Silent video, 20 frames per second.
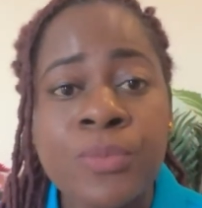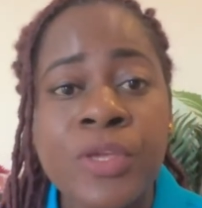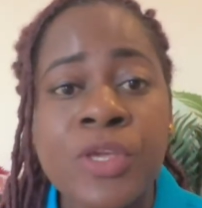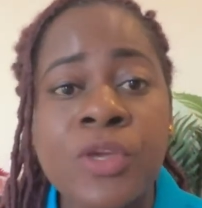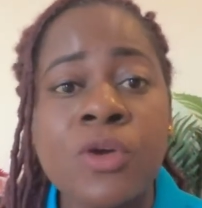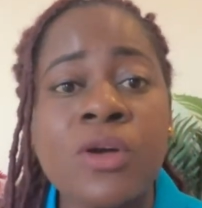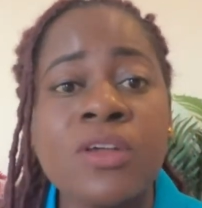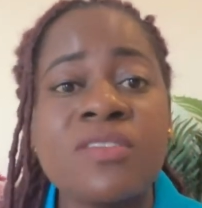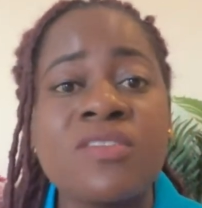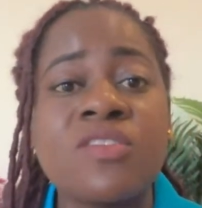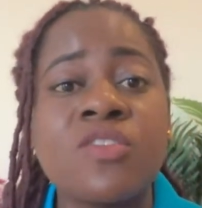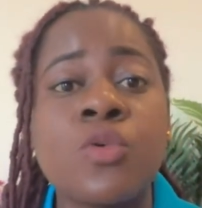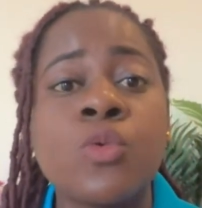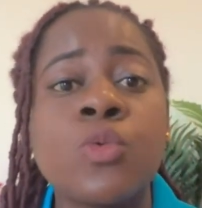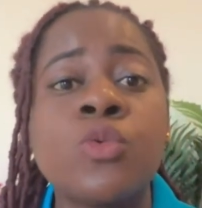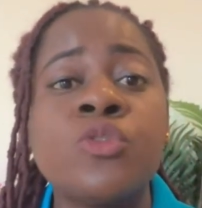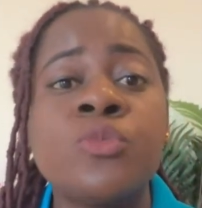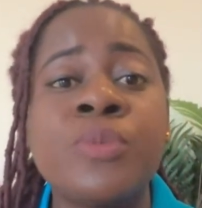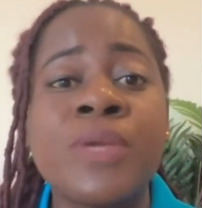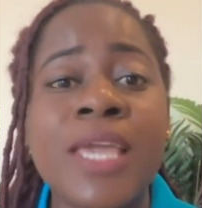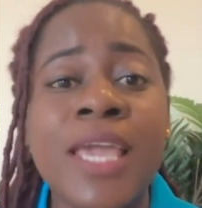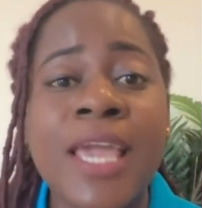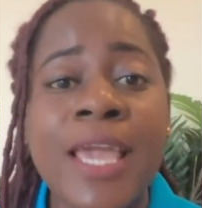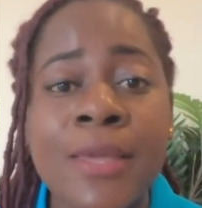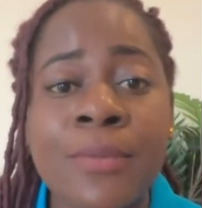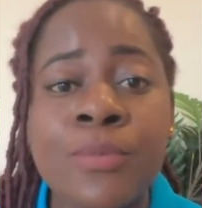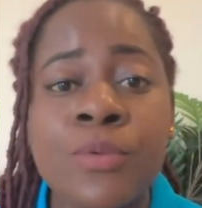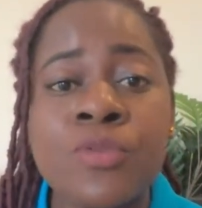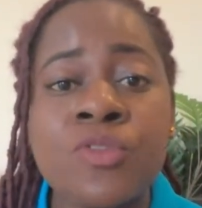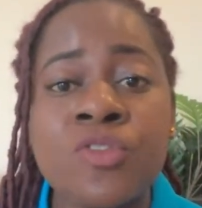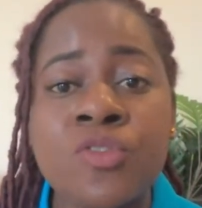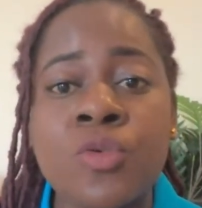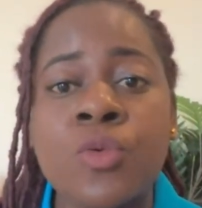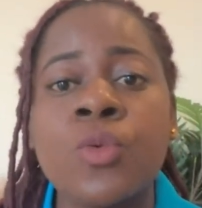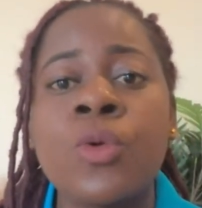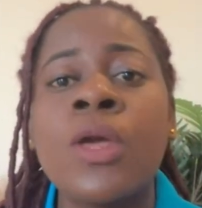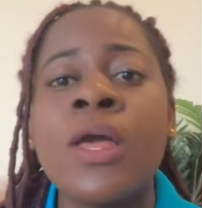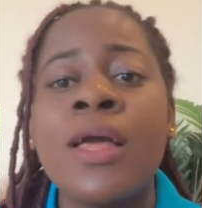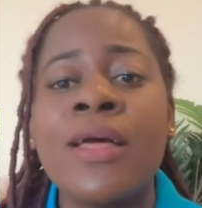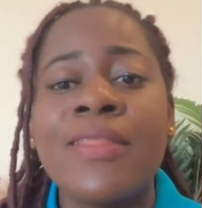because you would be able
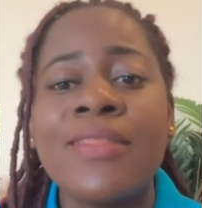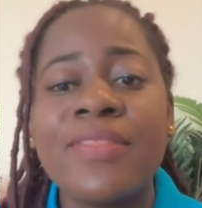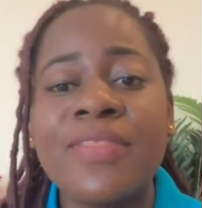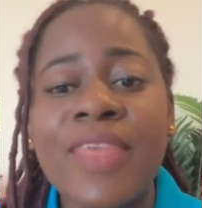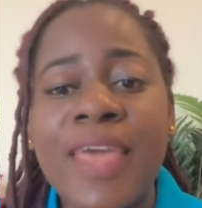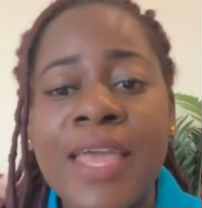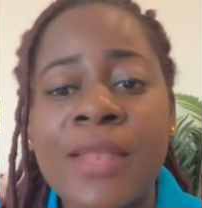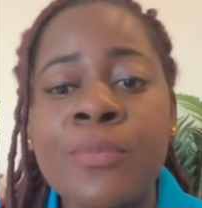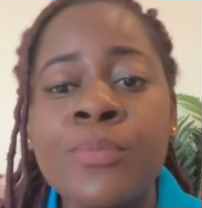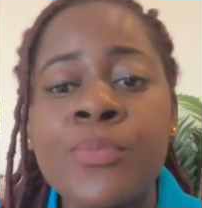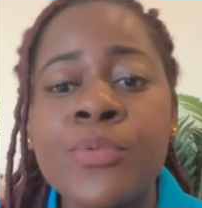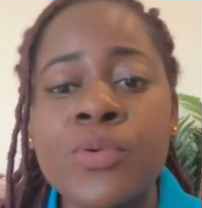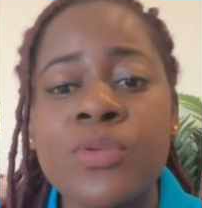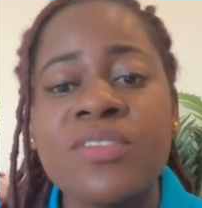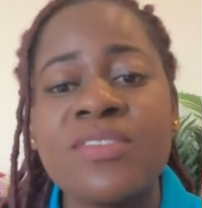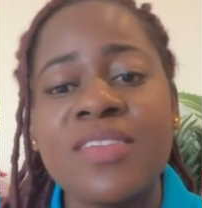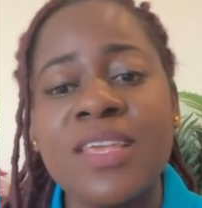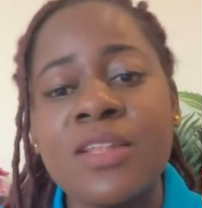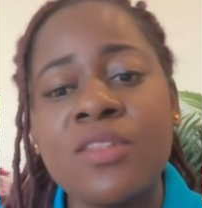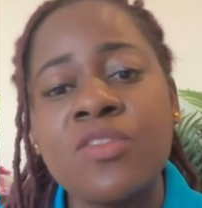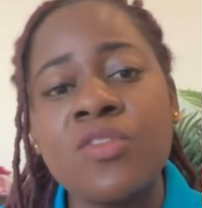to then proceed